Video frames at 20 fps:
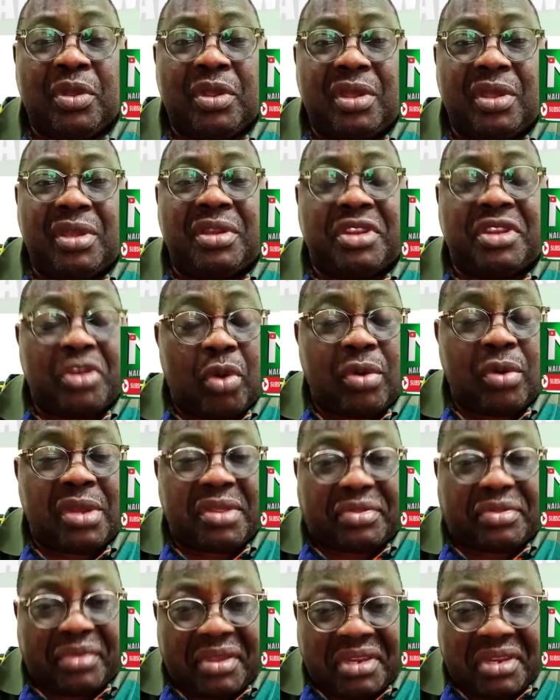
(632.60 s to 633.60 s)
The only
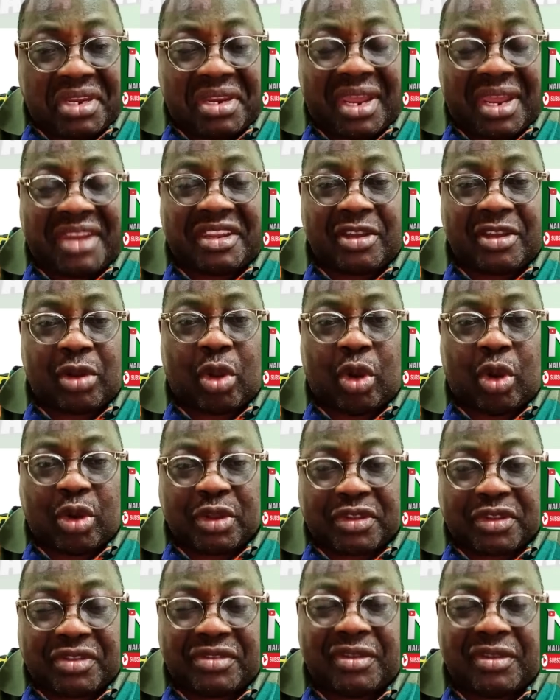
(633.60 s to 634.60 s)
thing needed in
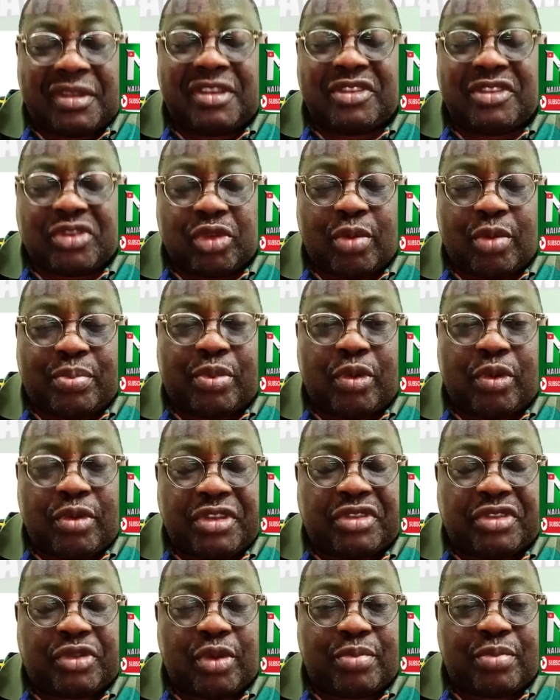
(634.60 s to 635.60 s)
court is to
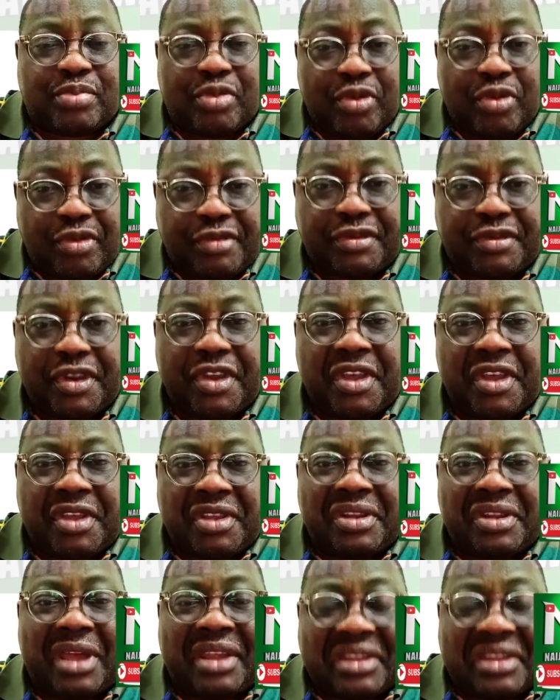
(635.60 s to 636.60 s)
prove
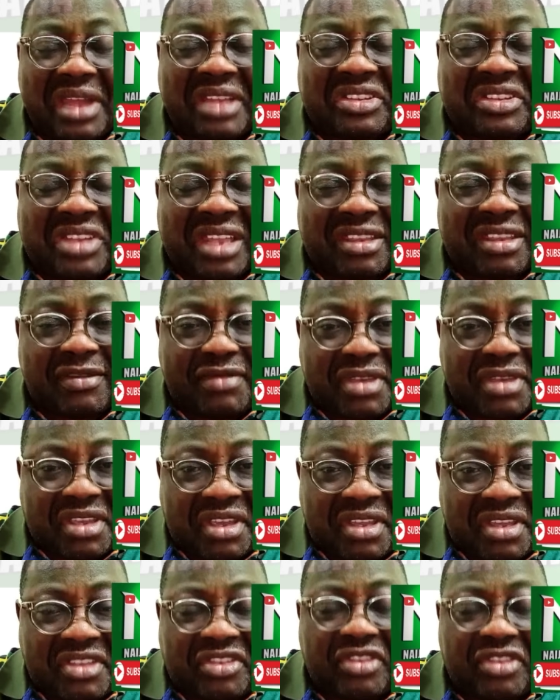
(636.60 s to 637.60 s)
that that
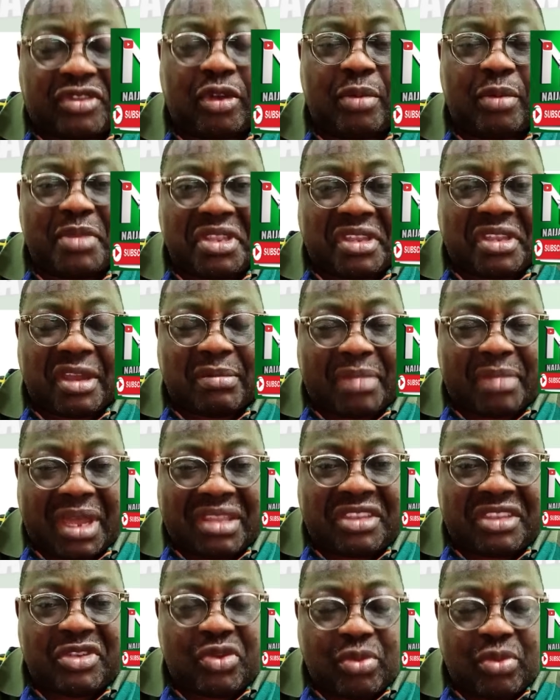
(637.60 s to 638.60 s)
certificate submitted by
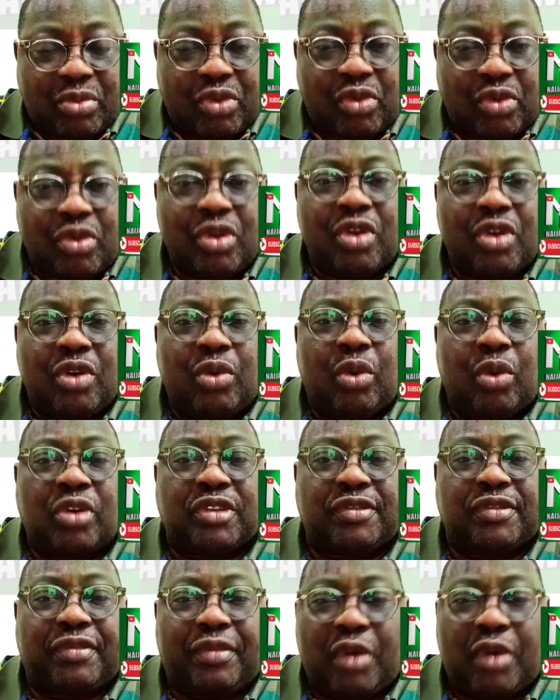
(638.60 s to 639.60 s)
Tinubu was
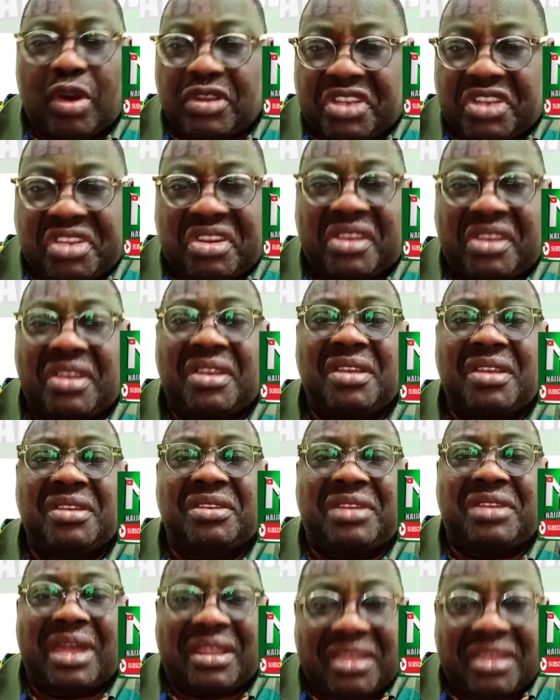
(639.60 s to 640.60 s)
forged.
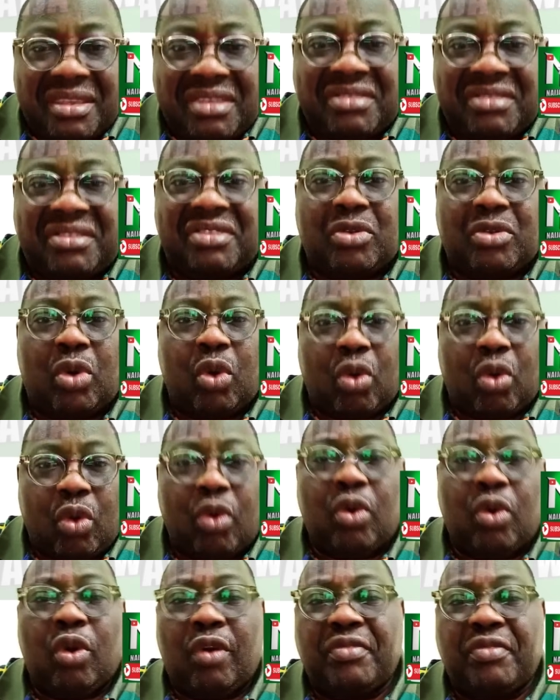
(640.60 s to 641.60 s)
That is the
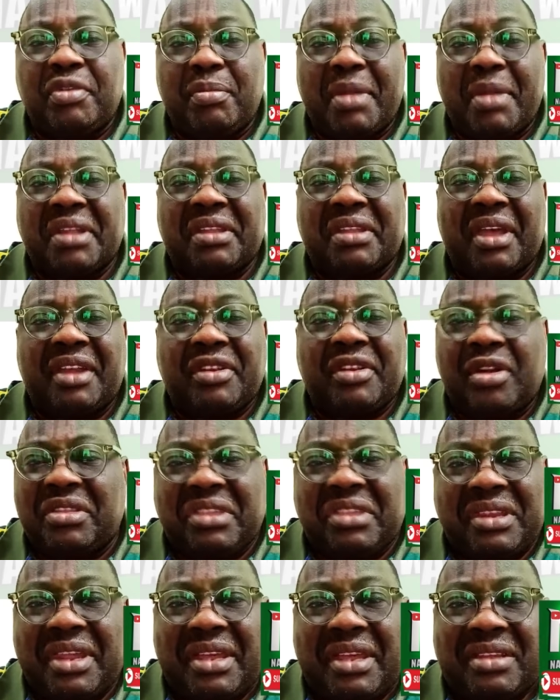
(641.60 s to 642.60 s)
cocoa of the matter.
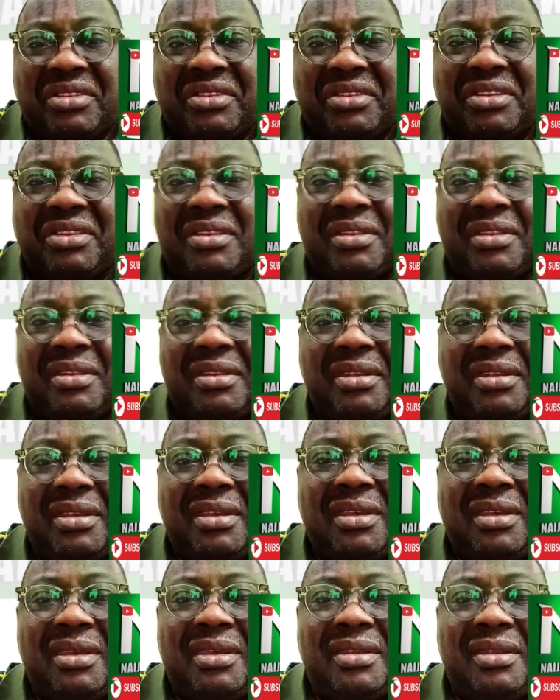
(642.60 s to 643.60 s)
Nothing else.
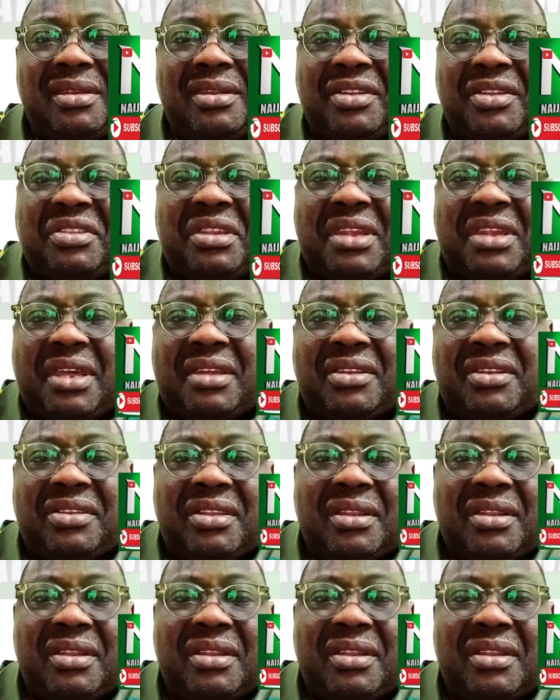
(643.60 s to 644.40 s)
Nothing else.